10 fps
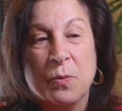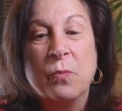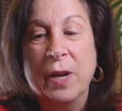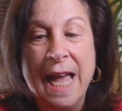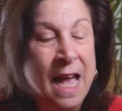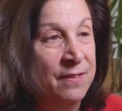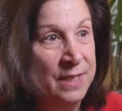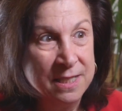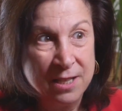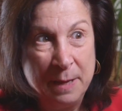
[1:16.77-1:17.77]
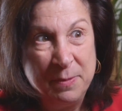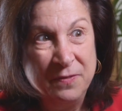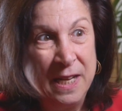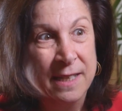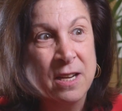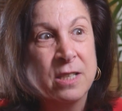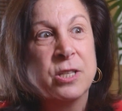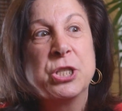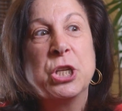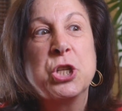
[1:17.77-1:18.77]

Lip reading: when we have this type of technology,